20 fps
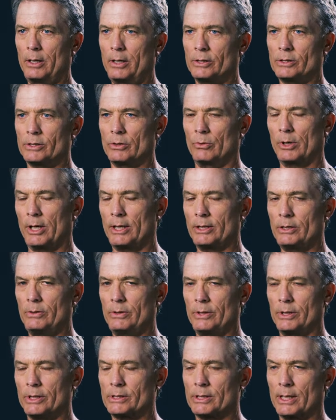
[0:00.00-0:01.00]
So when I do
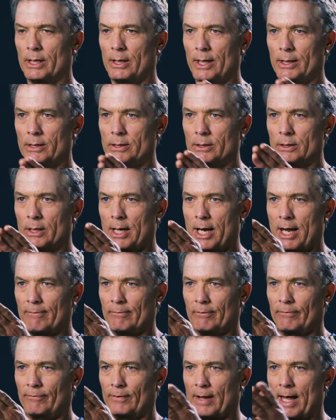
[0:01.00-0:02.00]
this, I like to have
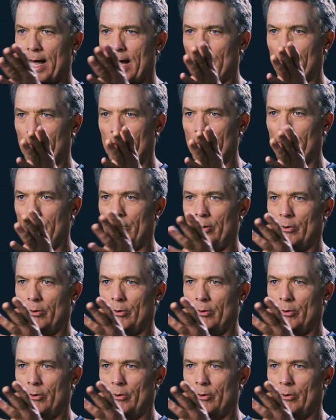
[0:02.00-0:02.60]
a flower